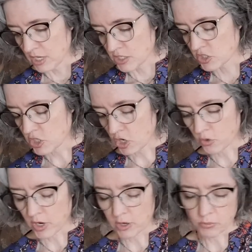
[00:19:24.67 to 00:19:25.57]

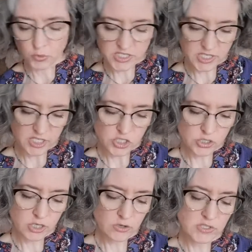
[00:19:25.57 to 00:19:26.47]
So um, what's the issue
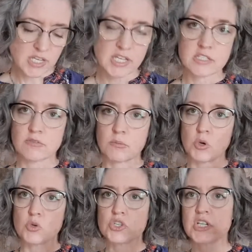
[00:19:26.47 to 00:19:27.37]
here is Ace of
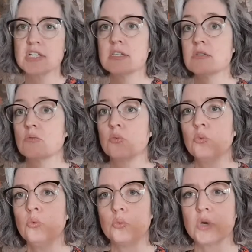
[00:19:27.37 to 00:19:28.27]
Emotions.
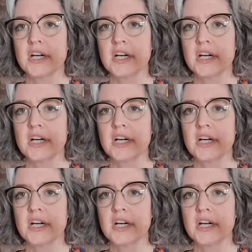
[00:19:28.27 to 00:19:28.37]
Ooh.